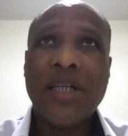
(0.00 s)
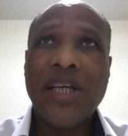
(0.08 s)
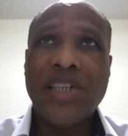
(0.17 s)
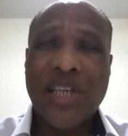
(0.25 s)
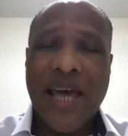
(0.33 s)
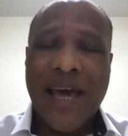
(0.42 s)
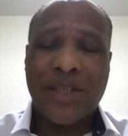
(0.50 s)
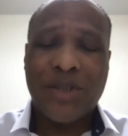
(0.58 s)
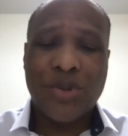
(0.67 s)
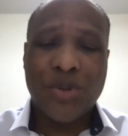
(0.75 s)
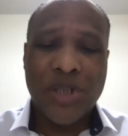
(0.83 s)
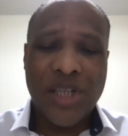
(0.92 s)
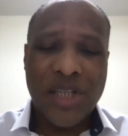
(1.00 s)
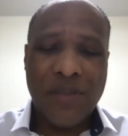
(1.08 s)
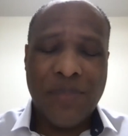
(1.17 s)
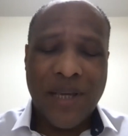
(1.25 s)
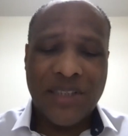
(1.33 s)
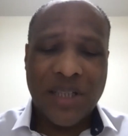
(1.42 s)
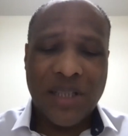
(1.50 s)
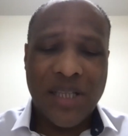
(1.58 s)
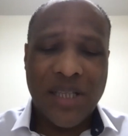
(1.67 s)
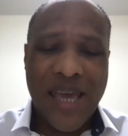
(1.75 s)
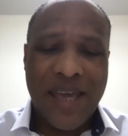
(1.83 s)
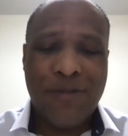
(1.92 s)
is actually
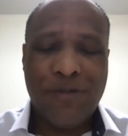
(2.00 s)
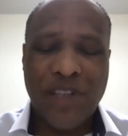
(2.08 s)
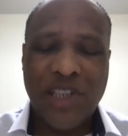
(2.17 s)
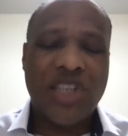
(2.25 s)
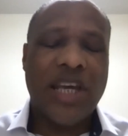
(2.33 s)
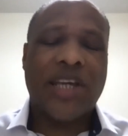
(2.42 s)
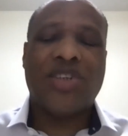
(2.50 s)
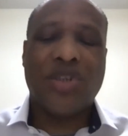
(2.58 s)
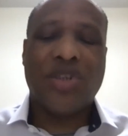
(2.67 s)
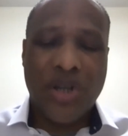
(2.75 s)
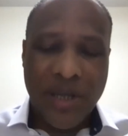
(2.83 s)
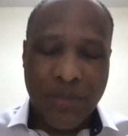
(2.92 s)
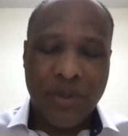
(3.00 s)
basically a fintech startup,